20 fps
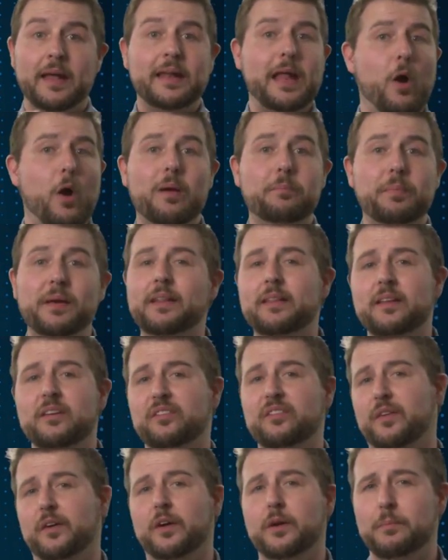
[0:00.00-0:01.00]
Now I picked
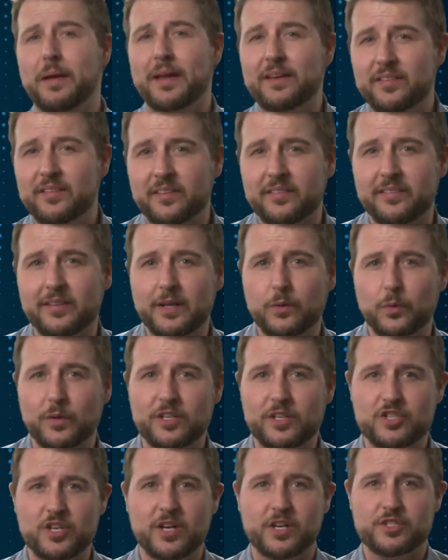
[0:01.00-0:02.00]
these very basic
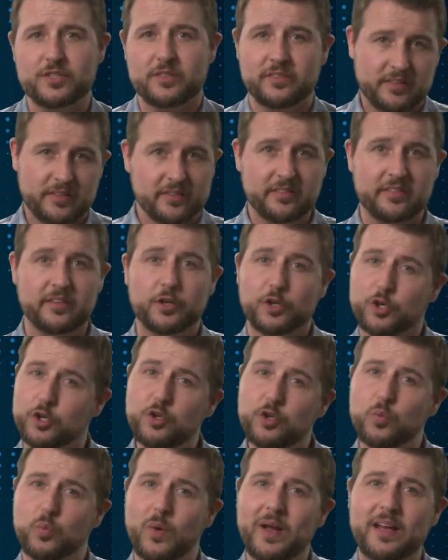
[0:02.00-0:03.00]
SQL injections because they're
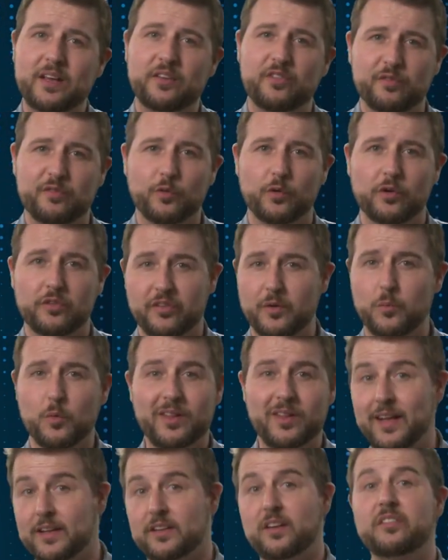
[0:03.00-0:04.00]
good ways for
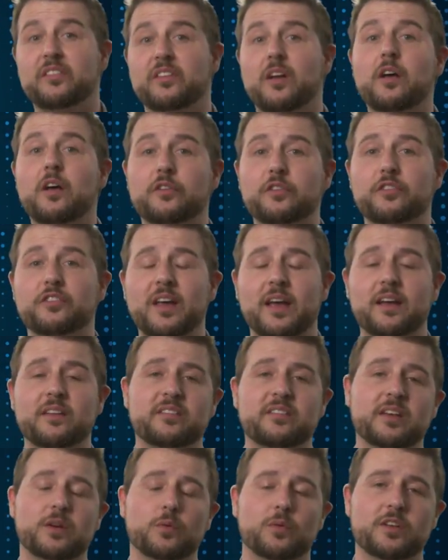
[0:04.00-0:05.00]
someone that doesn't understand
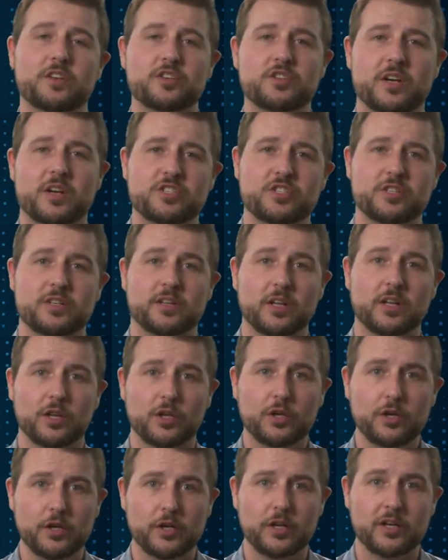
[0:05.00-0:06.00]
SQL injection to
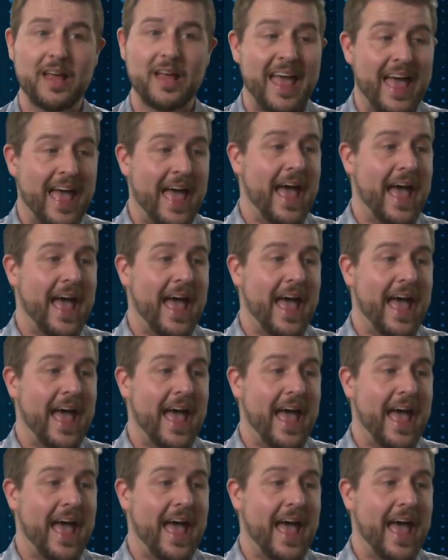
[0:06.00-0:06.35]
learn.